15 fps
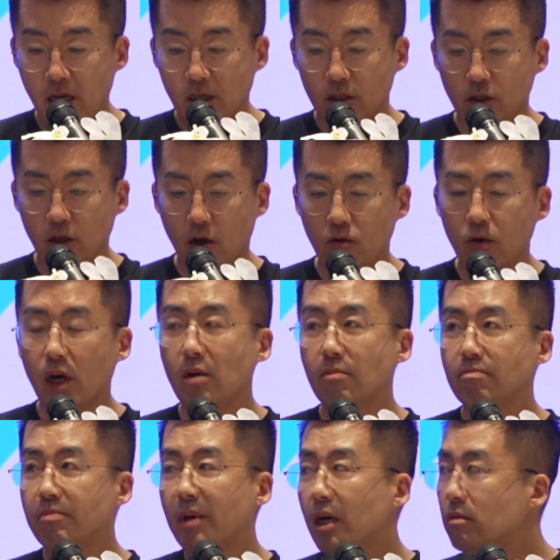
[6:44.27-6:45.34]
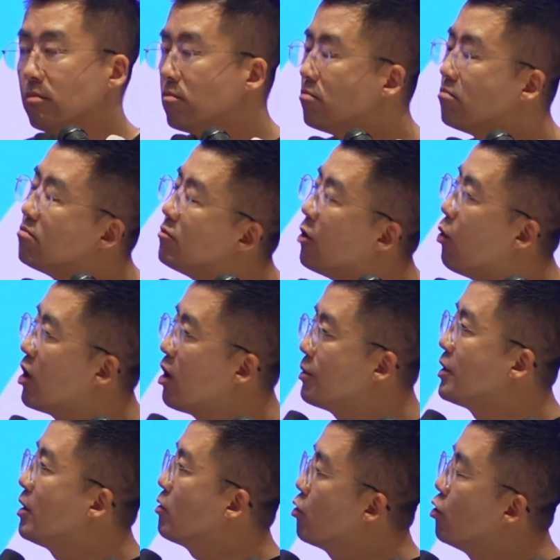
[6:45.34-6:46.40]
So, but one
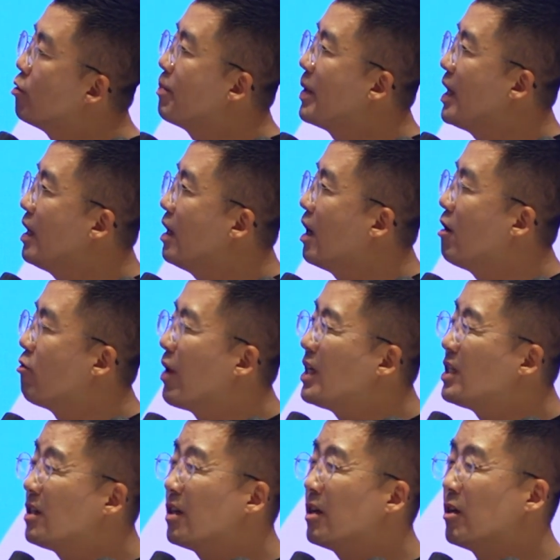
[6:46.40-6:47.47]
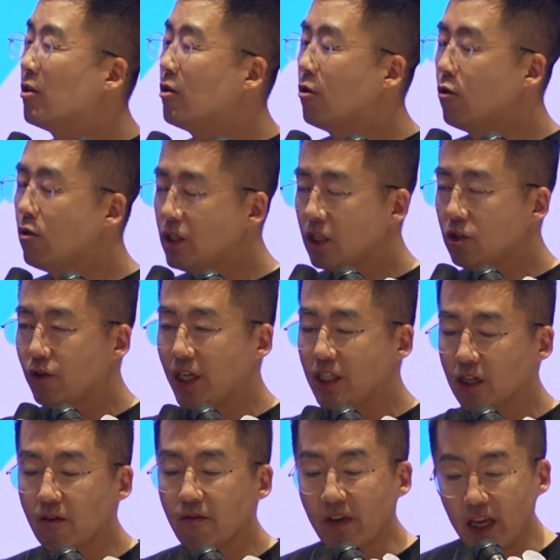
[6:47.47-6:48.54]
option could be raising user
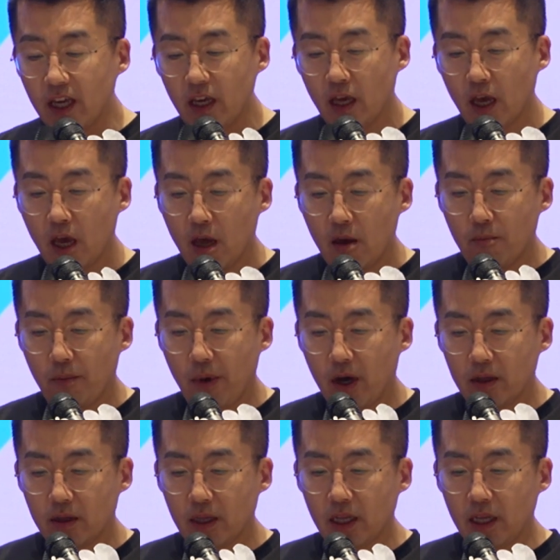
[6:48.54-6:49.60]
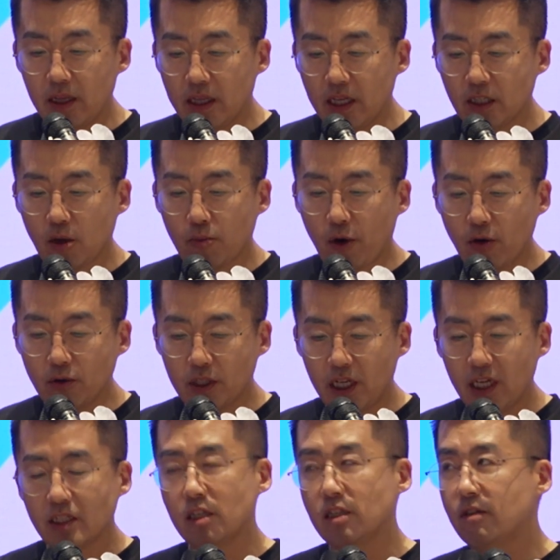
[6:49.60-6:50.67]
transaction fee, but this approach
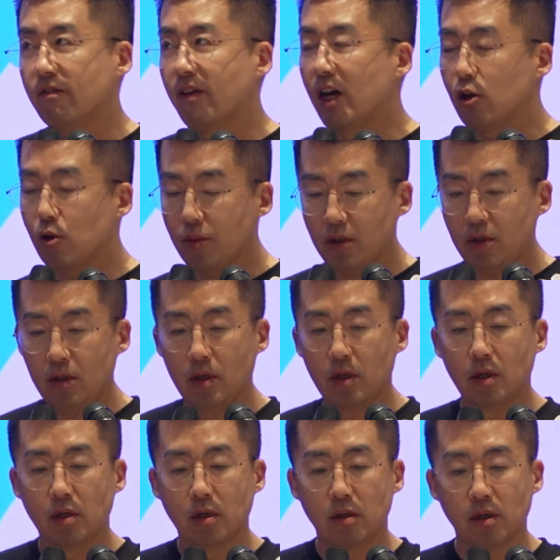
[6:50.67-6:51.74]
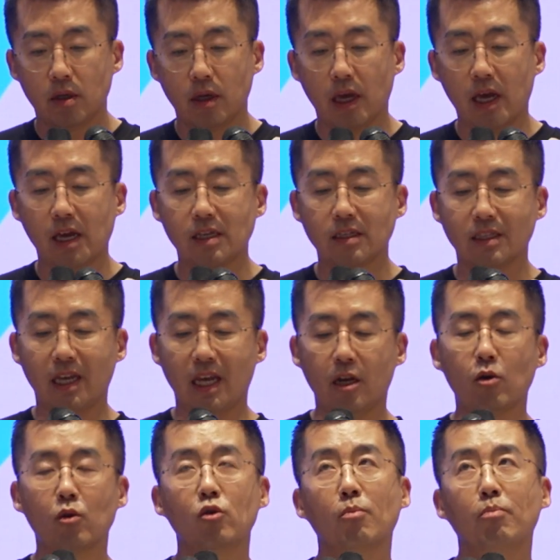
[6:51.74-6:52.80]
isn't viable as it
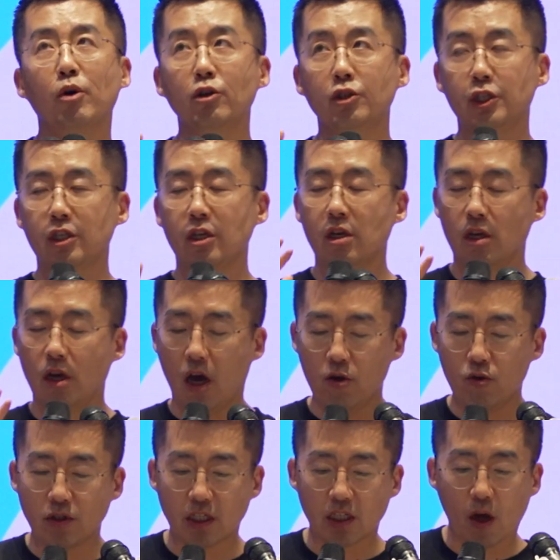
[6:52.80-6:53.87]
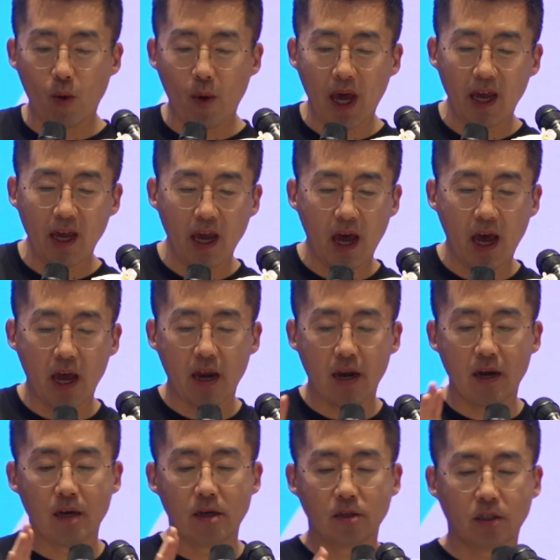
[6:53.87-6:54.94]
would push our users away
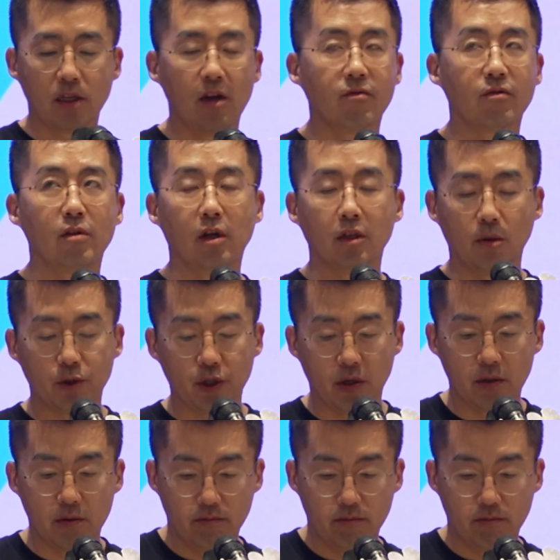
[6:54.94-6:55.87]
and stifle adoption.